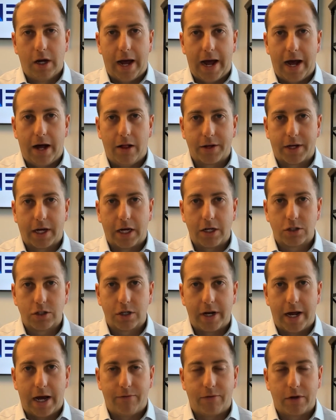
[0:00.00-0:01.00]
allocation
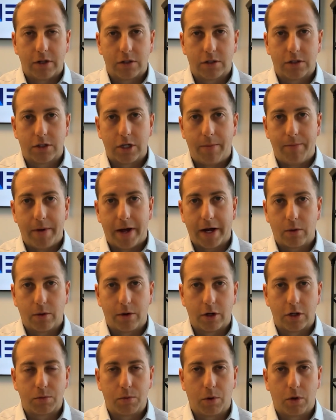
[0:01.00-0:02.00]
having some equity
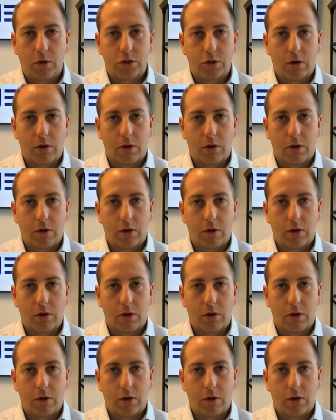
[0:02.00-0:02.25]
exposure,